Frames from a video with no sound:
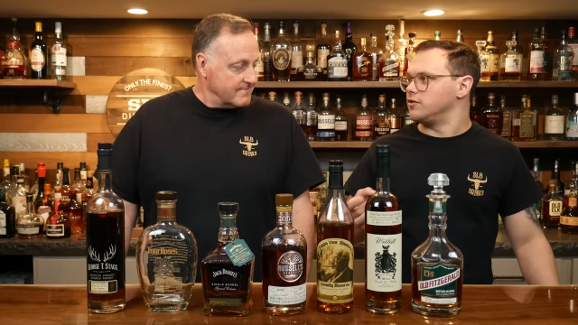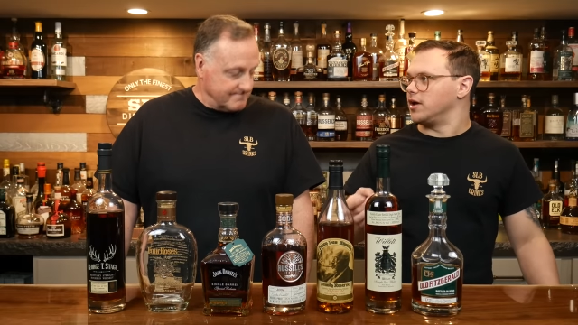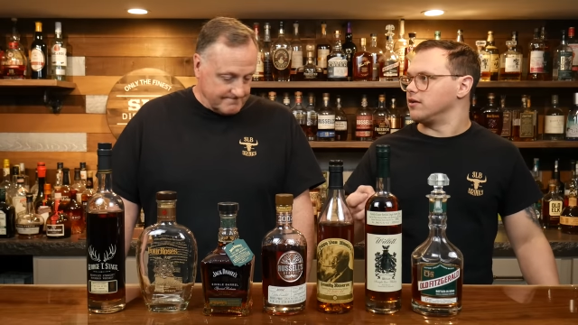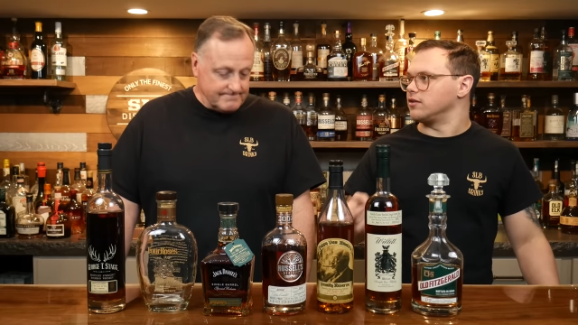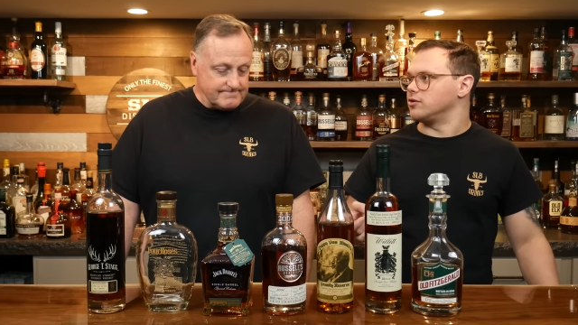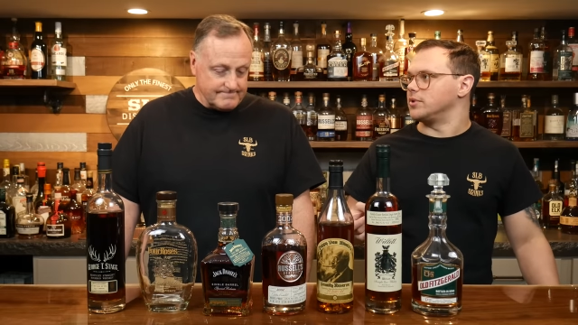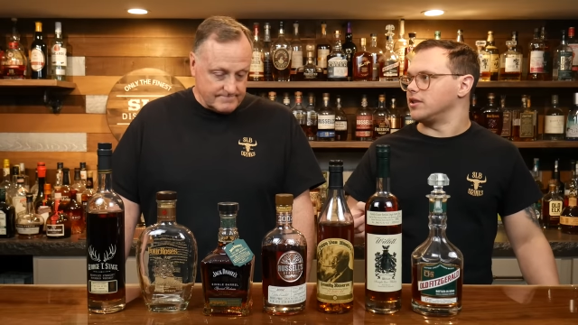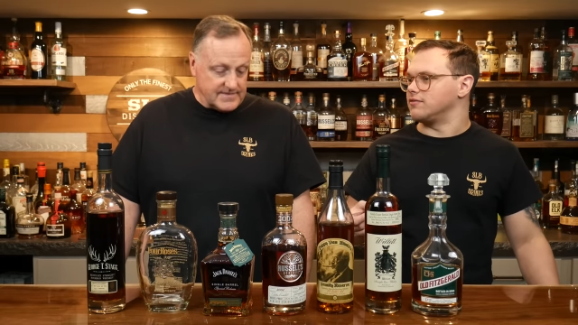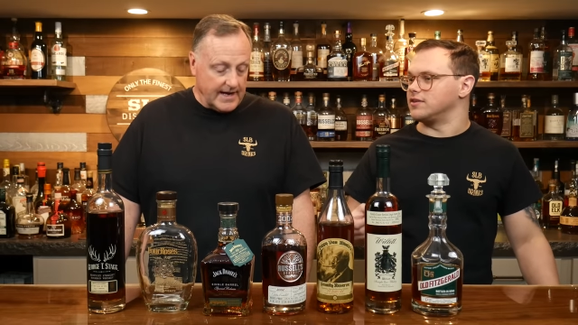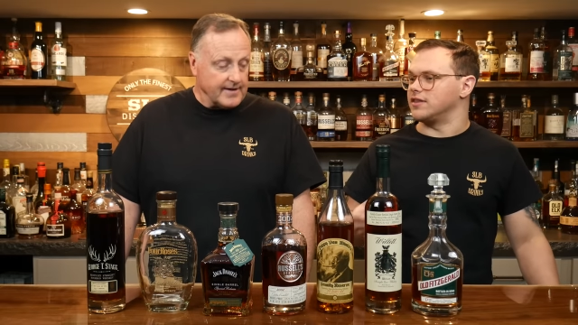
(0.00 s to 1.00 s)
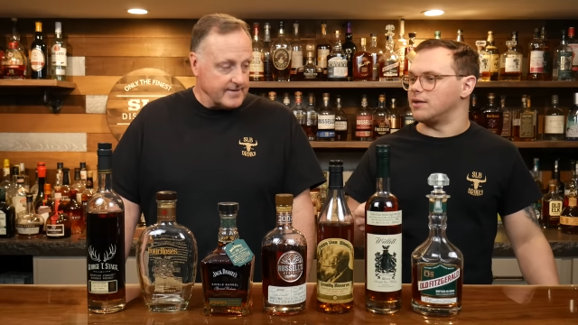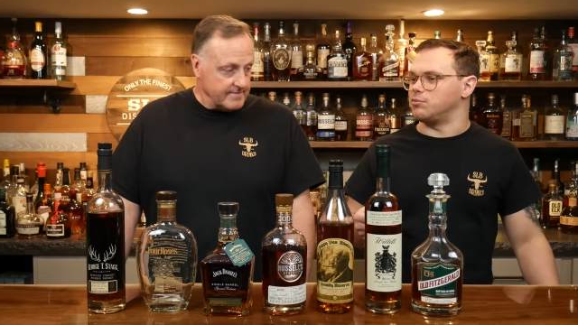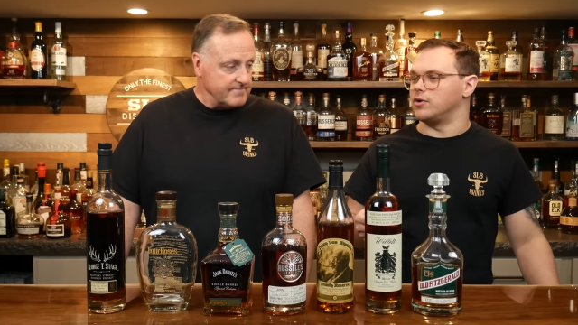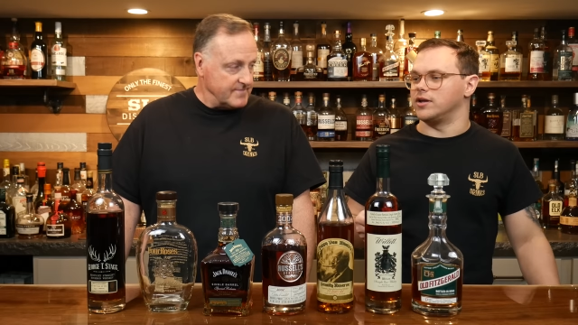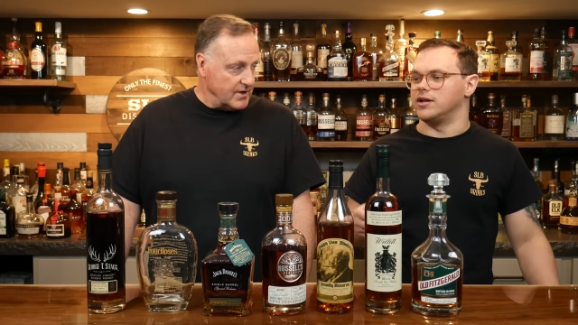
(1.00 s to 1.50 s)
Speaker 1: you had mm-hmm. a little bit left yeah, at that
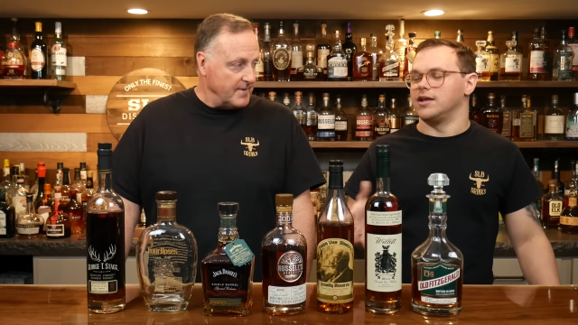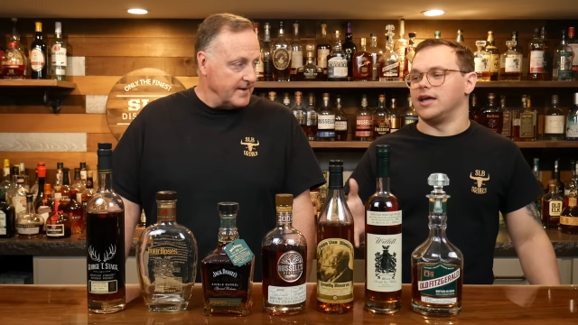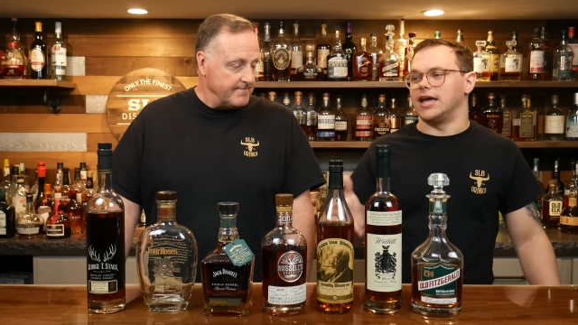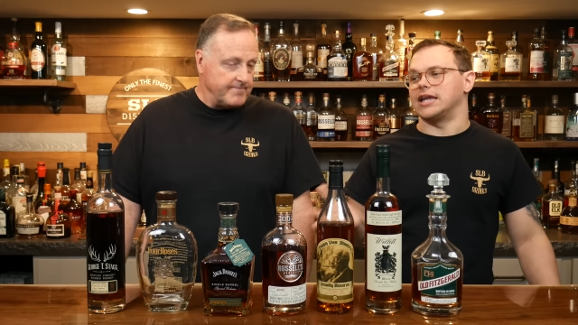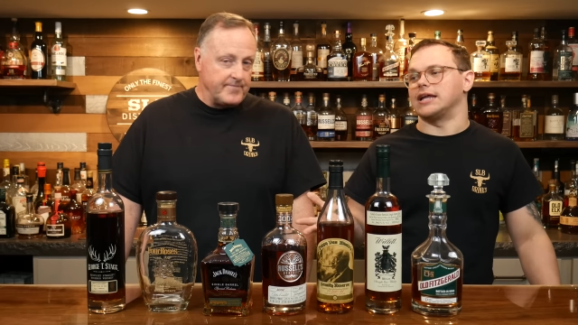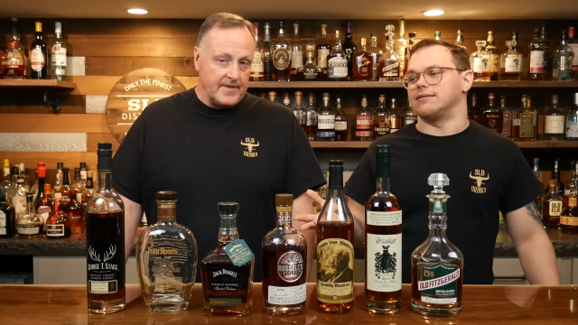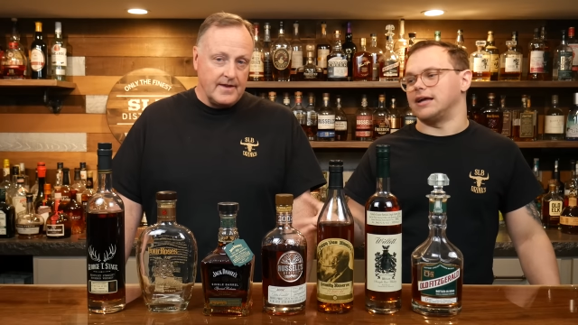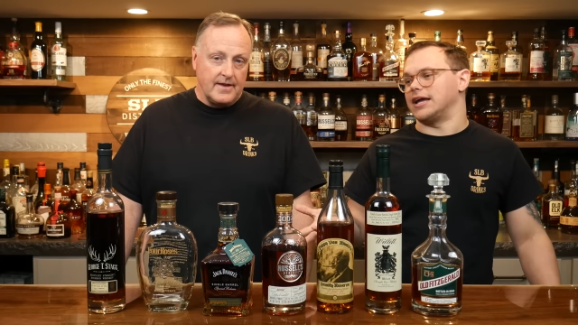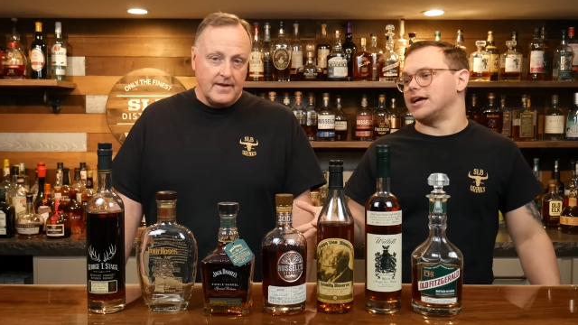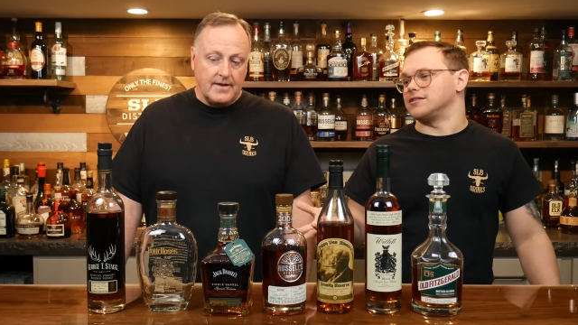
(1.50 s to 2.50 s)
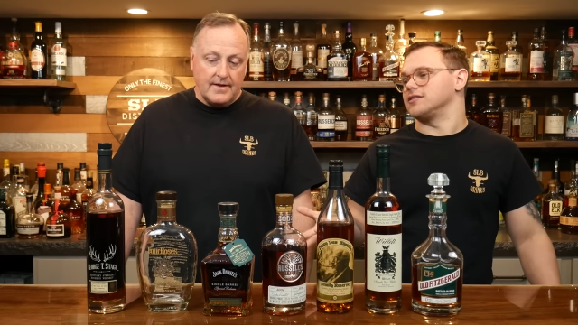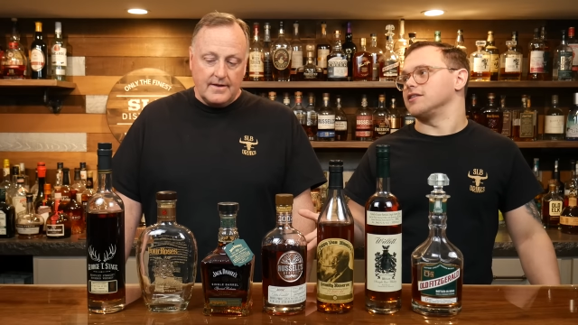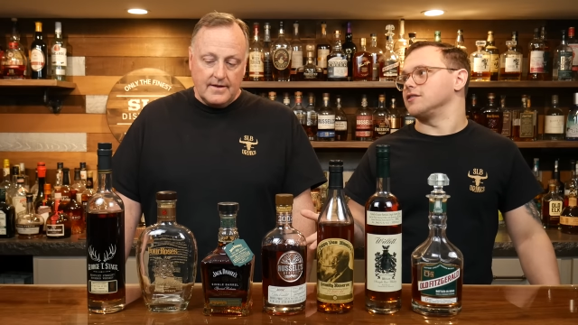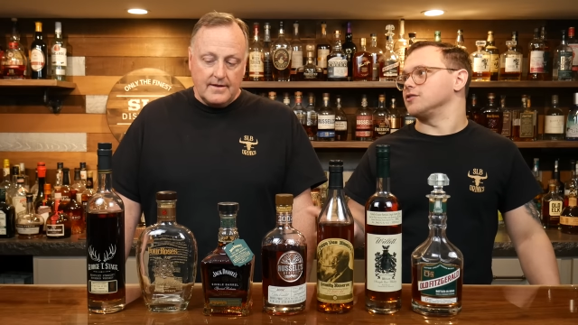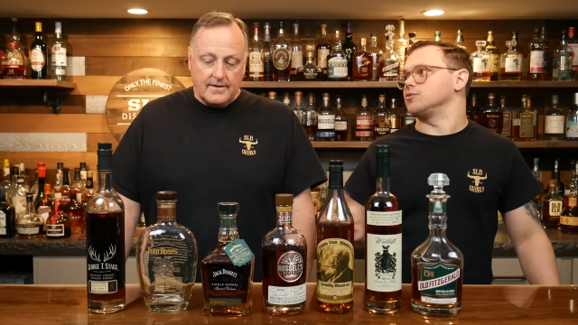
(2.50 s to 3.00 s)
point a little bit and i i gotta say
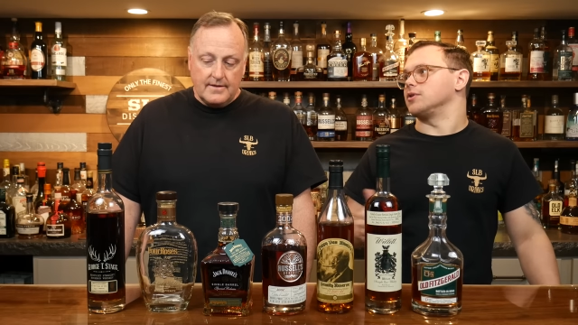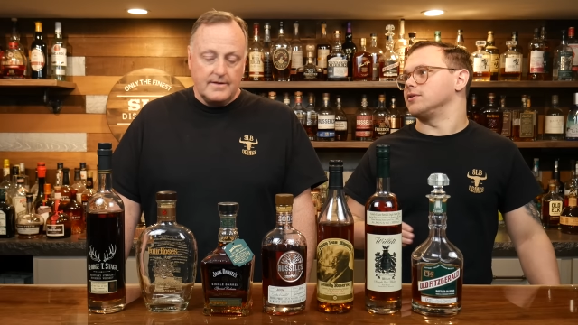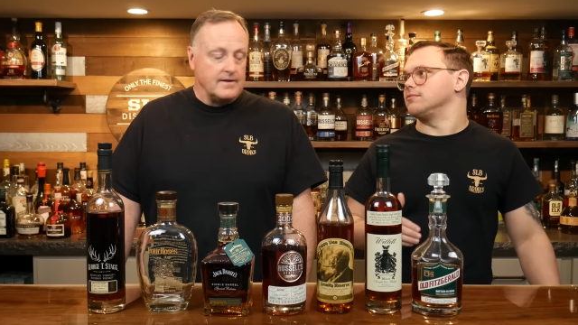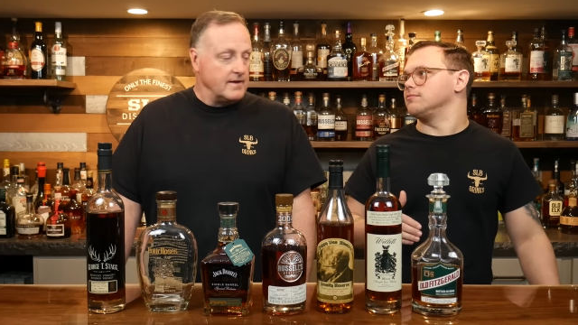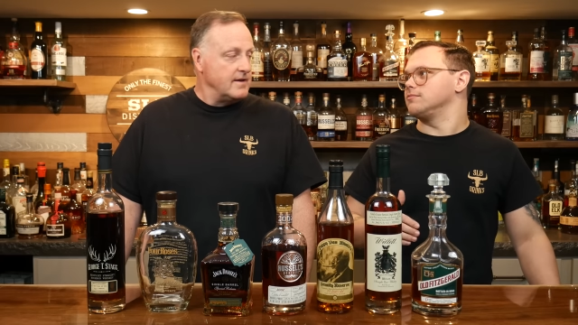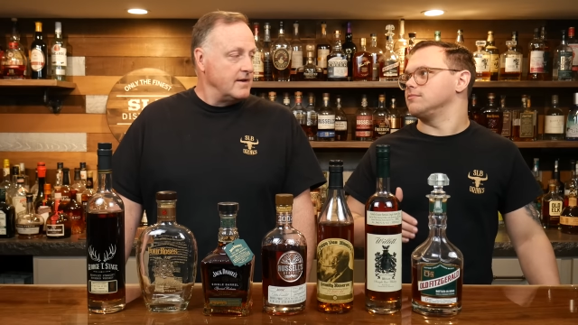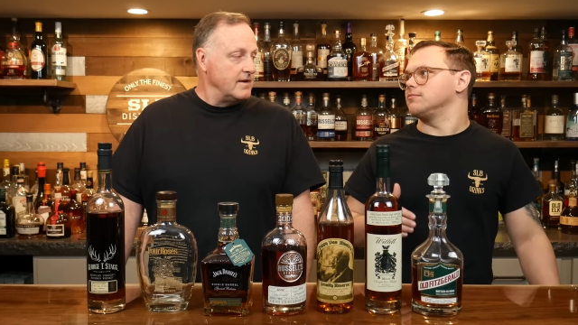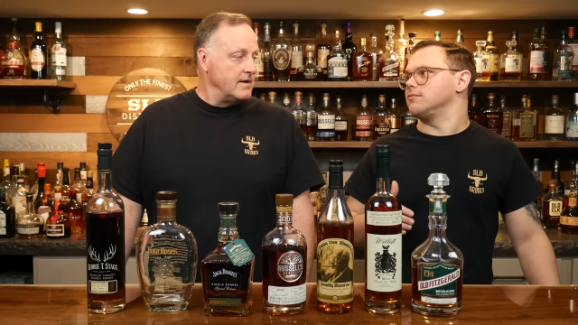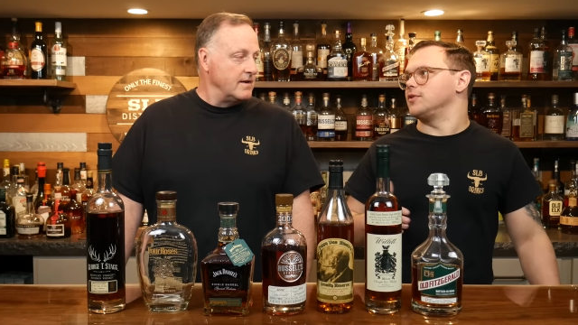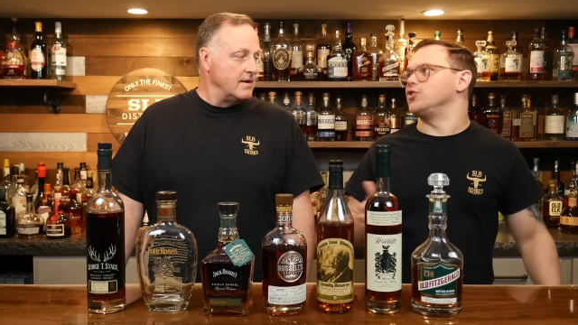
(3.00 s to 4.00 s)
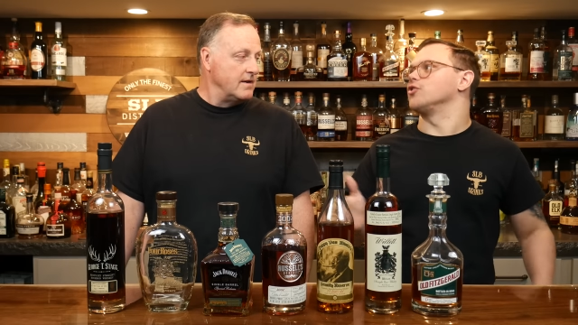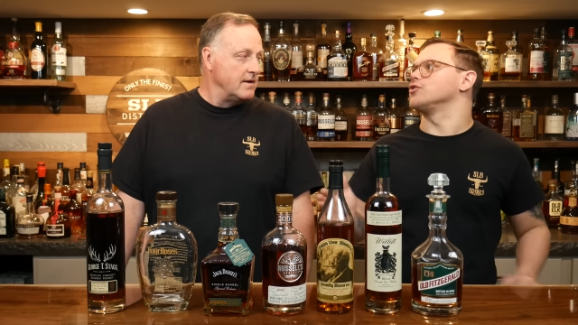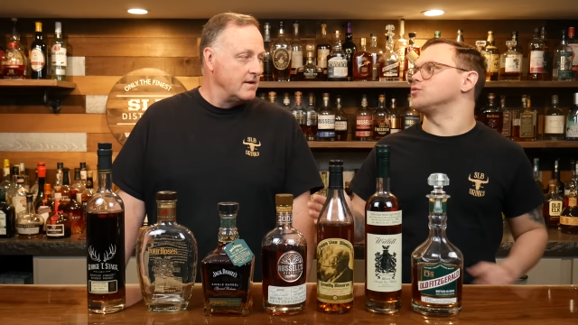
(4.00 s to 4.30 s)
that this one yours